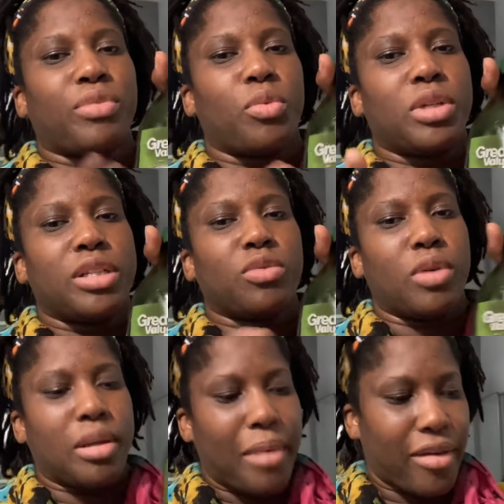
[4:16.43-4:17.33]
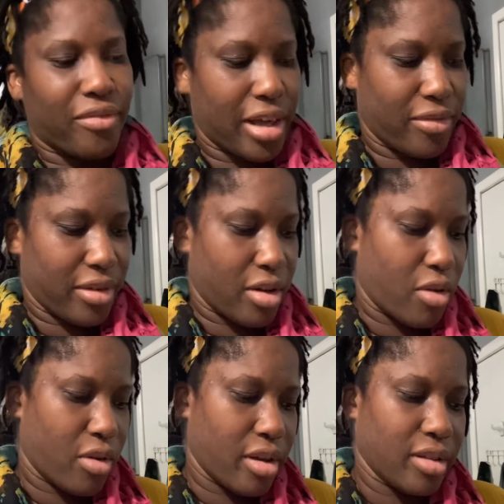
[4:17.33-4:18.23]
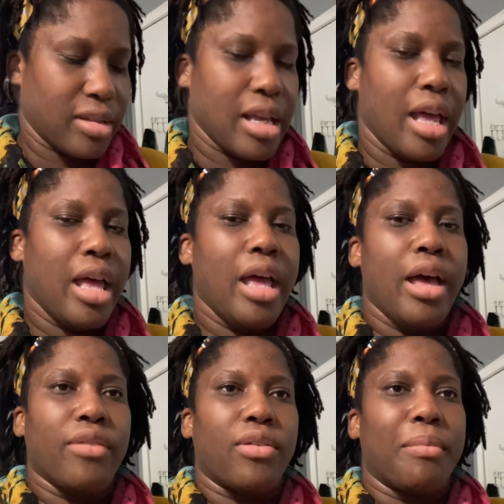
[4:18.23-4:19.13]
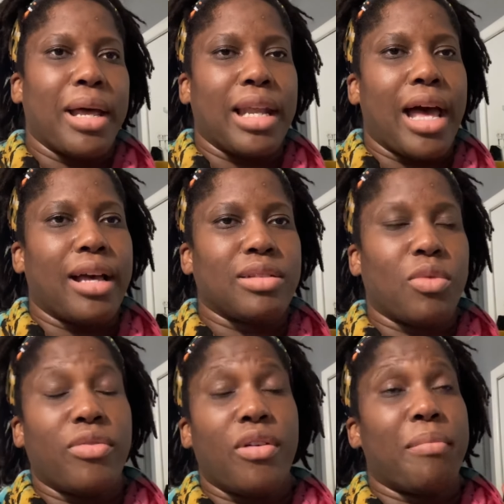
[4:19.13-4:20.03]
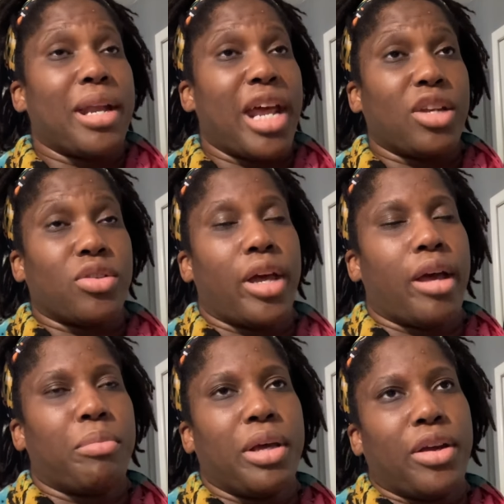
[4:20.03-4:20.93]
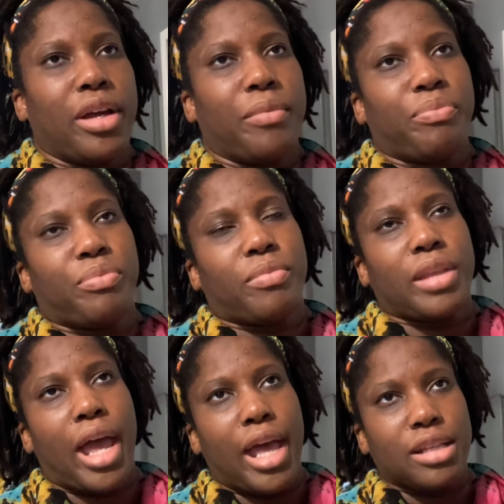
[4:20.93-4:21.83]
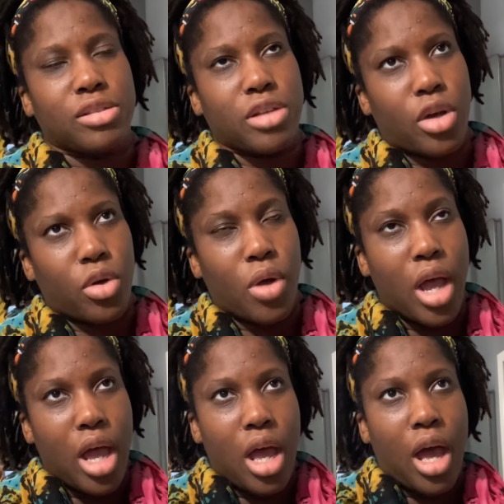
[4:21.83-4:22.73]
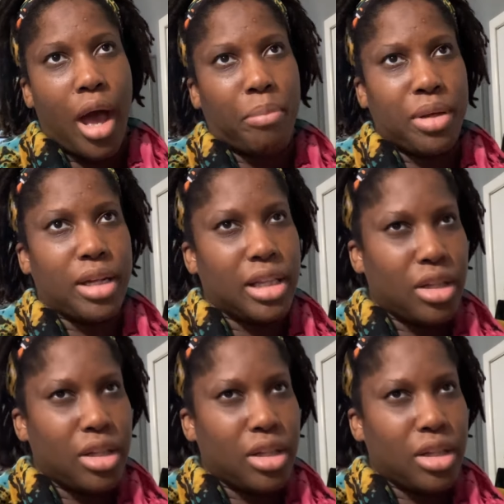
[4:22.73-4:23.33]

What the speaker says: which is one of my favorite oils for my locks, well, for my natural hair, period. And so I put